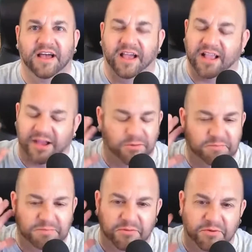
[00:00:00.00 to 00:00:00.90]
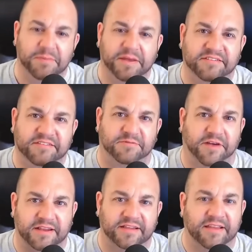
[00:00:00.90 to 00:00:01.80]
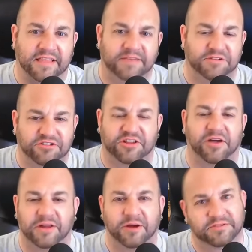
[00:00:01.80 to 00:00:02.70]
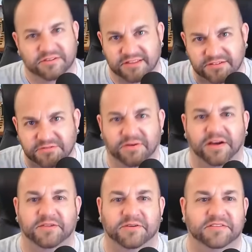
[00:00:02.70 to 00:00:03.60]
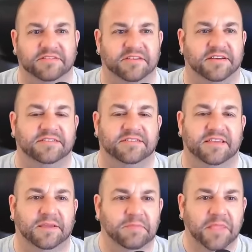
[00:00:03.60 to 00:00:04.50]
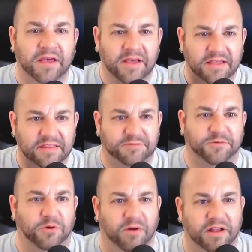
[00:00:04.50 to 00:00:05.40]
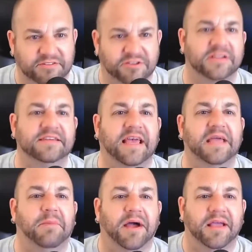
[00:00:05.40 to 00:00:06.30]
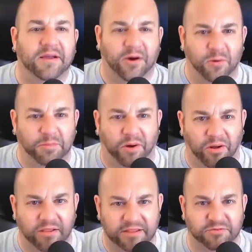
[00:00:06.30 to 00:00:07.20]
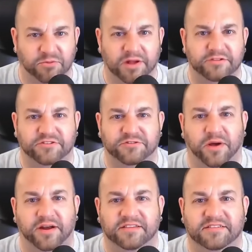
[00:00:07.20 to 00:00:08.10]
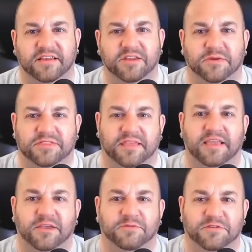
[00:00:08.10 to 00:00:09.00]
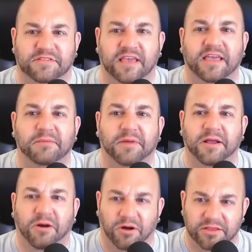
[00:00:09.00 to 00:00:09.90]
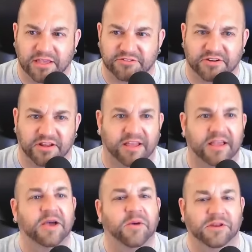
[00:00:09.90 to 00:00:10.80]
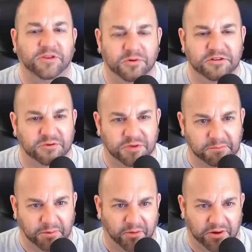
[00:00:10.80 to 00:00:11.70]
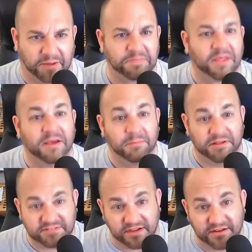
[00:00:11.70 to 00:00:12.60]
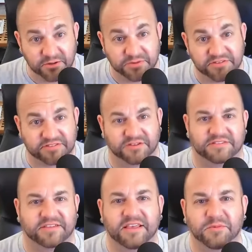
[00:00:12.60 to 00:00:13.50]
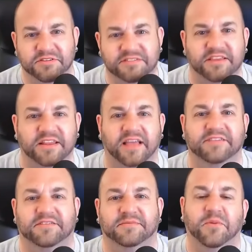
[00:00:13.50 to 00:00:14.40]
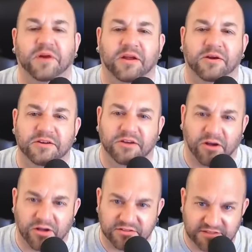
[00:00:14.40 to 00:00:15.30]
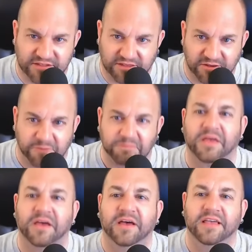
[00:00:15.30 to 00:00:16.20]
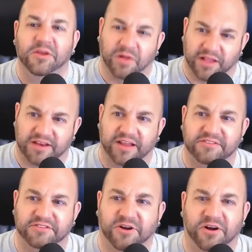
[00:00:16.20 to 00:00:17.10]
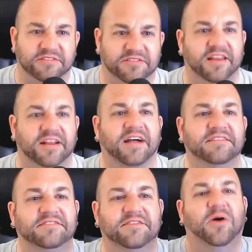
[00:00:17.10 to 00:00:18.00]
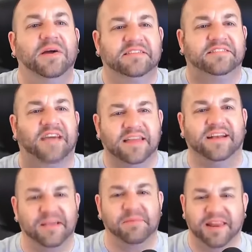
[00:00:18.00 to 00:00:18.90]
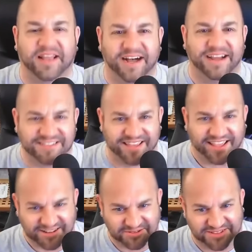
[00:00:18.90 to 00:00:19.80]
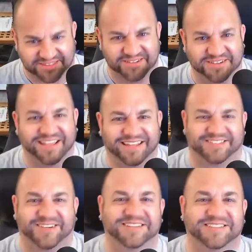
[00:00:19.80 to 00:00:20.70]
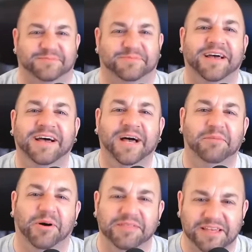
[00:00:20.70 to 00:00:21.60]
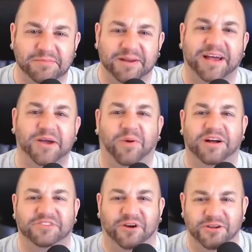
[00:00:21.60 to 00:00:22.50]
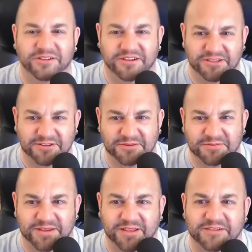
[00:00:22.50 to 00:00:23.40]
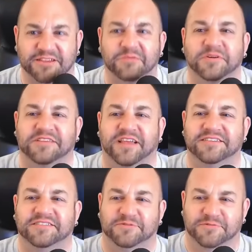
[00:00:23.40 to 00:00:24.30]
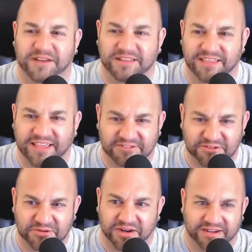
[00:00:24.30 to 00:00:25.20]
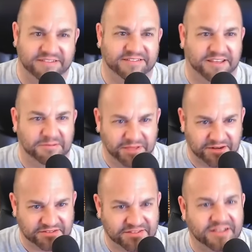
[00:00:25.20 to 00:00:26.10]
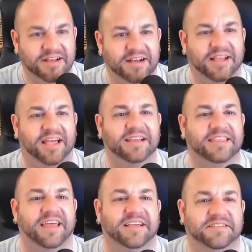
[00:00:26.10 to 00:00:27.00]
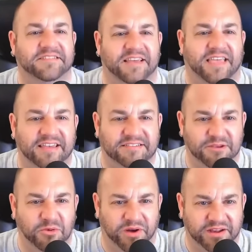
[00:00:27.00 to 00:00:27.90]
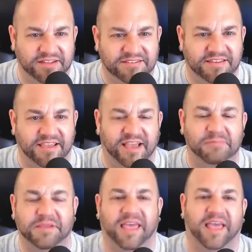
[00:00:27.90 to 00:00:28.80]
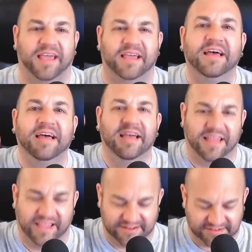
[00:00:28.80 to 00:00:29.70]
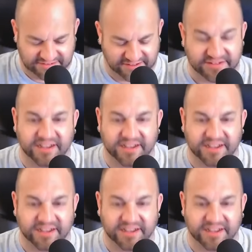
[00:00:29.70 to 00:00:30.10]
I would be remiss if I didn't give a shout-out to this father and son team. This viewer writes, "Good day, Mike. Hope all is well. Just wanted to send you a thank you for taking my call yesterday when you were doing POTA. My son, who is 13, was sitting next to me when I heard your call CQ. He recognized your call sign and got so excited I made a contact with you." That's awesome. "Both him and I watch all your YouTube videos and it was nice to finally get you on 10 meters. Again, thanks, KC1TMK and son."